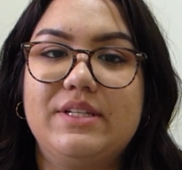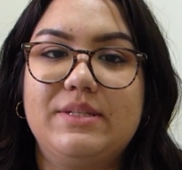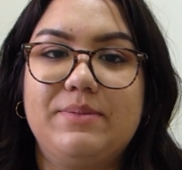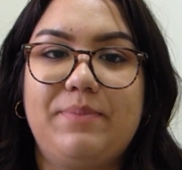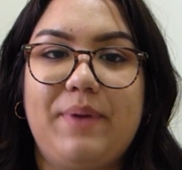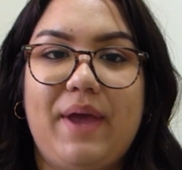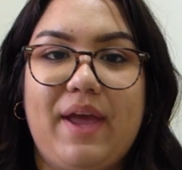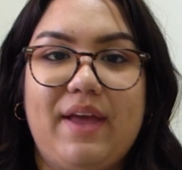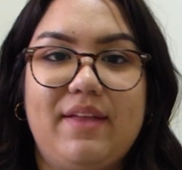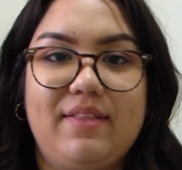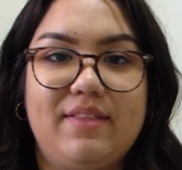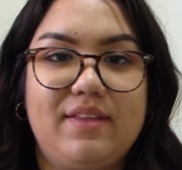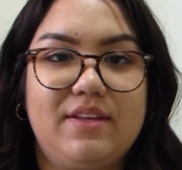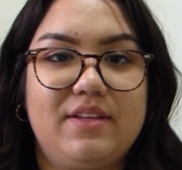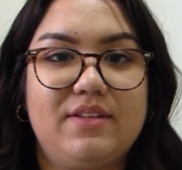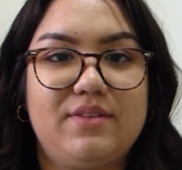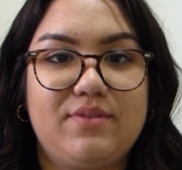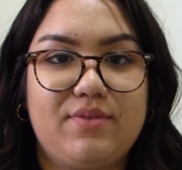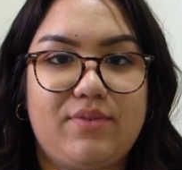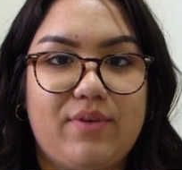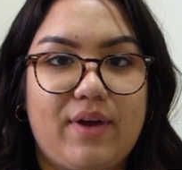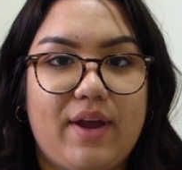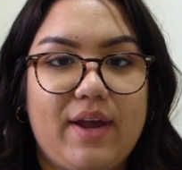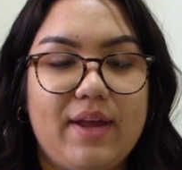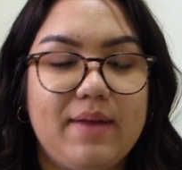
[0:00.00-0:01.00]
to paint
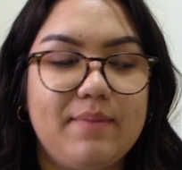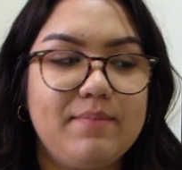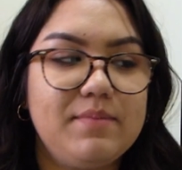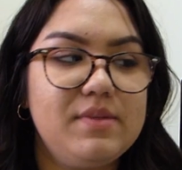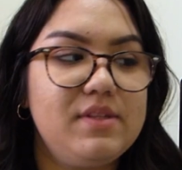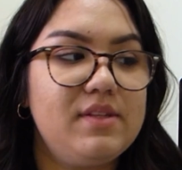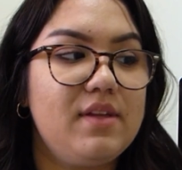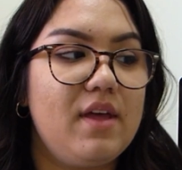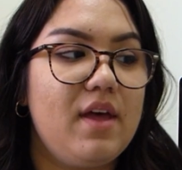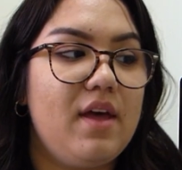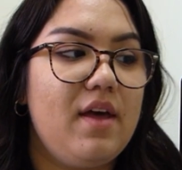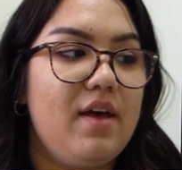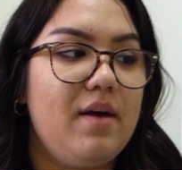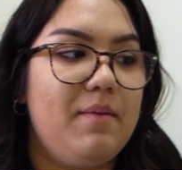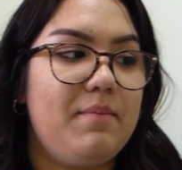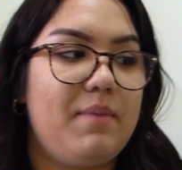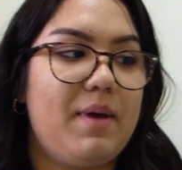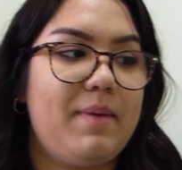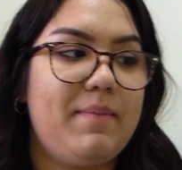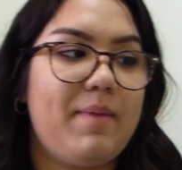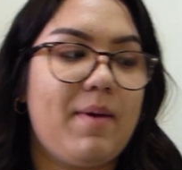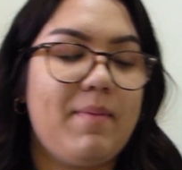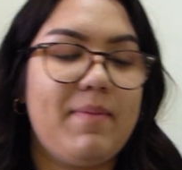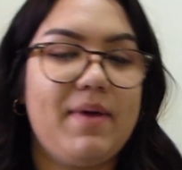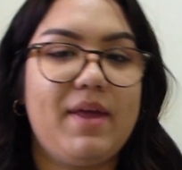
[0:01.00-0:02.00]
these frames.
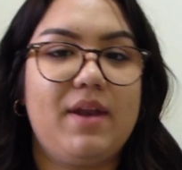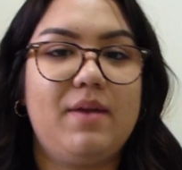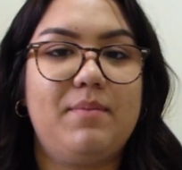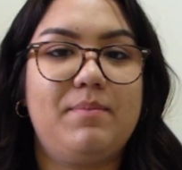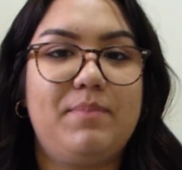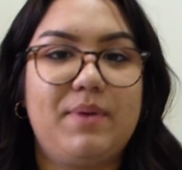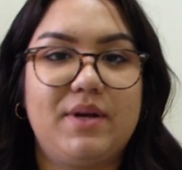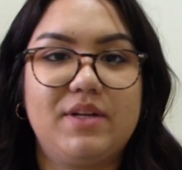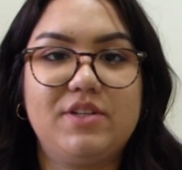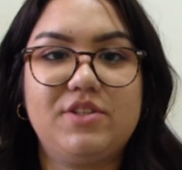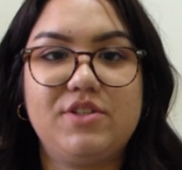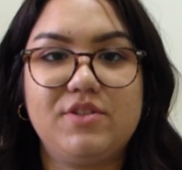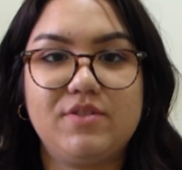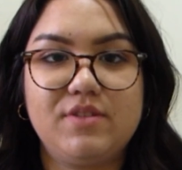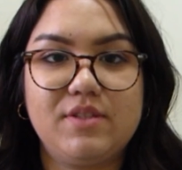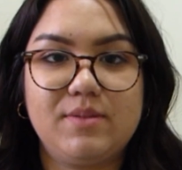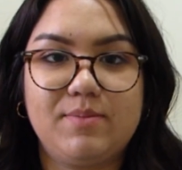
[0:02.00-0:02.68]
My mum had a bunch of